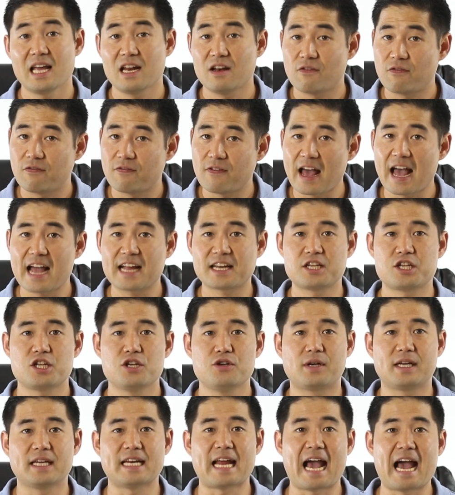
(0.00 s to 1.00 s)
In fact,
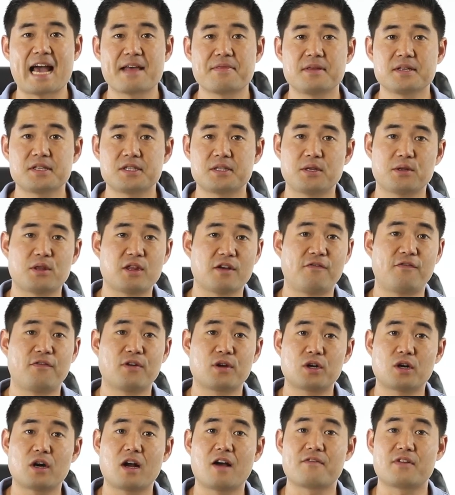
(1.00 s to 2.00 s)
you can add this to the
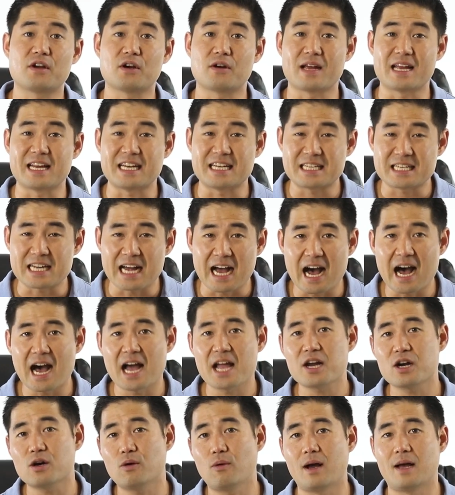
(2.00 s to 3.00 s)
footer of your
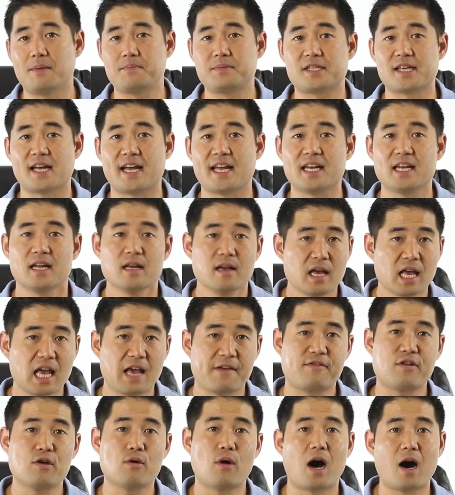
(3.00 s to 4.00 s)
entire website
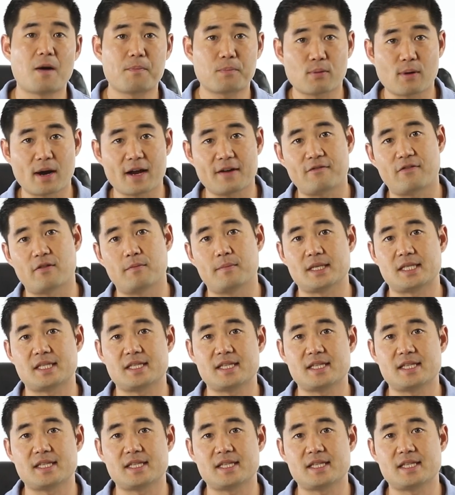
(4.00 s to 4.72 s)
if you operate from a